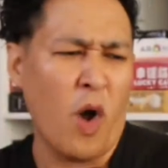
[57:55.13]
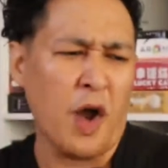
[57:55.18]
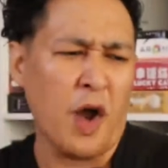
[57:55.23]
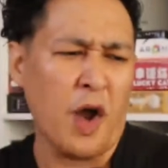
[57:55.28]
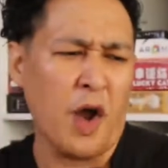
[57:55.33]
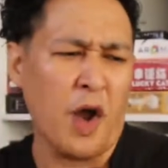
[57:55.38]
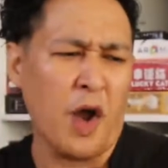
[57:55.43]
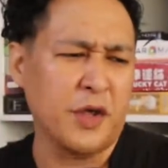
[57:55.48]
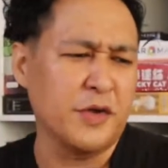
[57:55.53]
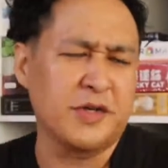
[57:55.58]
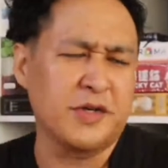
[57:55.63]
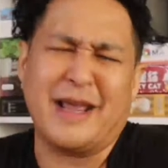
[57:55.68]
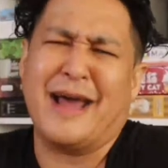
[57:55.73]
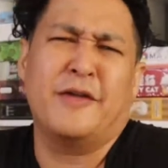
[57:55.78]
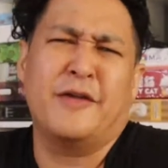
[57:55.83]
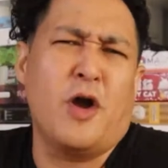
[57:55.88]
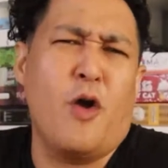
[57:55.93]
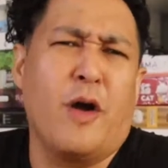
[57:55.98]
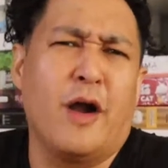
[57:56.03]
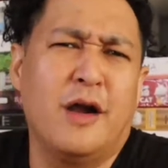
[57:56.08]
Wang Yu just out of
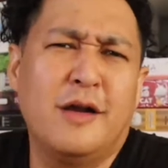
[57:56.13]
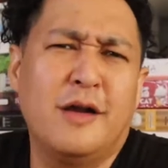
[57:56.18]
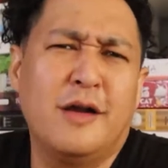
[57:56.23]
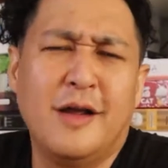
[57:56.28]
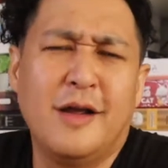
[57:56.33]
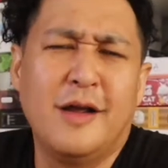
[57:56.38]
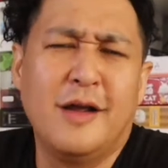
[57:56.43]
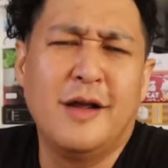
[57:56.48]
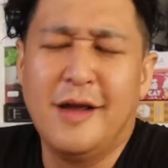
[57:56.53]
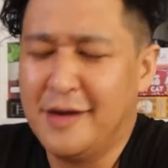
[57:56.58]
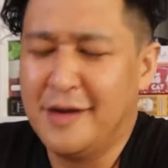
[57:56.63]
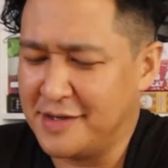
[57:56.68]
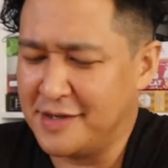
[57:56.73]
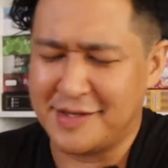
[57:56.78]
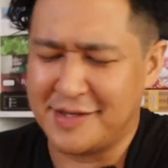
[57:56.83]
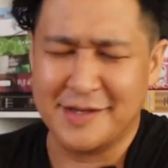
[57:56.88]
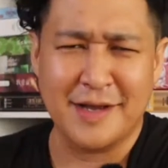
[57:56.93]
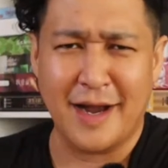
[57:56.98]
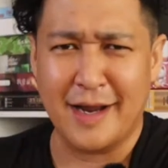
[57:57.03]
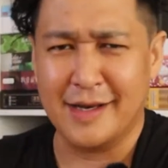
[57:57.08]
nowhere just
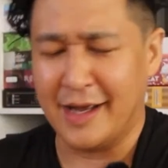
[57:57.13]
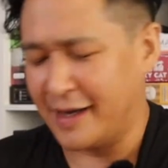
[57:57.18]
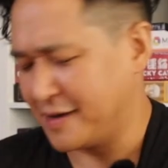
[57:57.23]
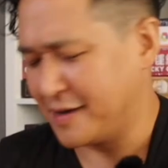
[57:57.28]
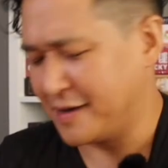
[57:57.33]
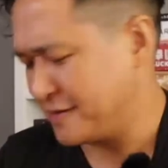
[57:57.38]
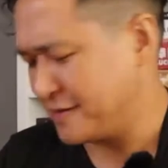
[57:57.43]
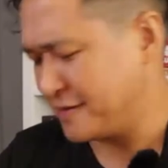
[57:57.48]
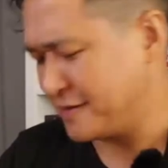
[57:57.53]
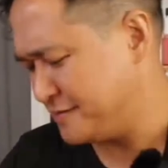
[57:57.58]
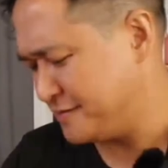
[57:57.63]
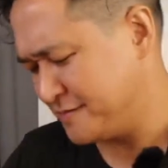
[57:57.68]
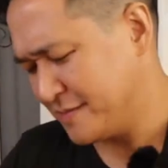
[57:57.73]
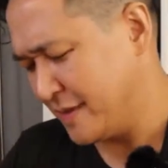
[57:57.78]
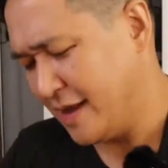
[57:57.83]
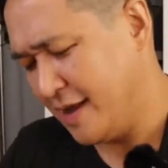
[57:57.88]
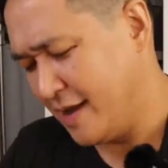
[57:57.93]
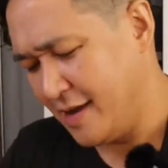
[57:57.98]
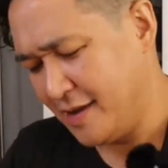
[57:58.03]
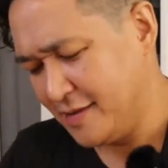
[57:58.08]
designed like
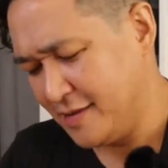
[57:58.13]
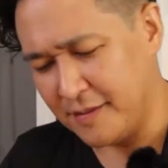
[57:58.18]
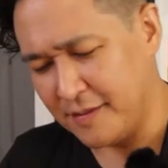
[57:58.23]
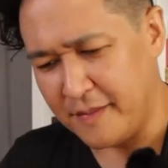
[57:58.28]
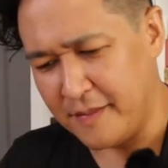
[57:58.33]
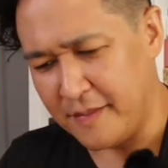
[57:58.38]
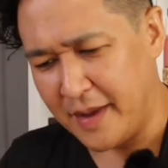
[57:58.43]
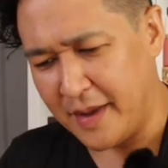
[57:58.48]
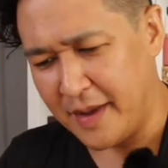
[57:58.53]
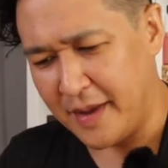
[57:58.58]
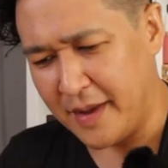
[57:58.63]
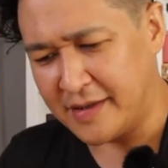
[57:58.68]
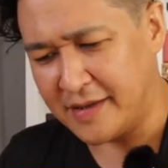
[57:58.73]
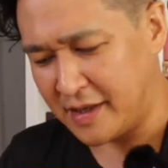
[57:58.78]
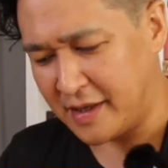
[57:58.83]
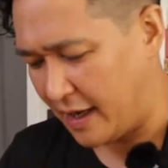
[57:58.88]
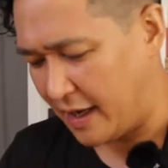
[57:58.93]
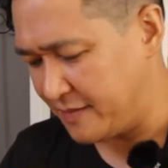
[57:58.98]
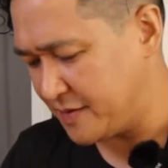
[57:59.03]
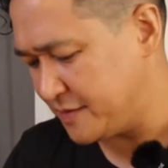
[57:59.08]
some amazing
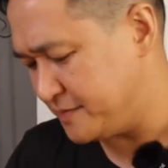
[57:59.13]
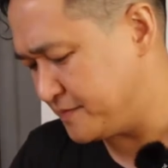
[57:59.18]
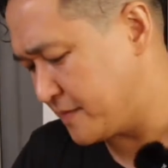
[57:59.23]
games.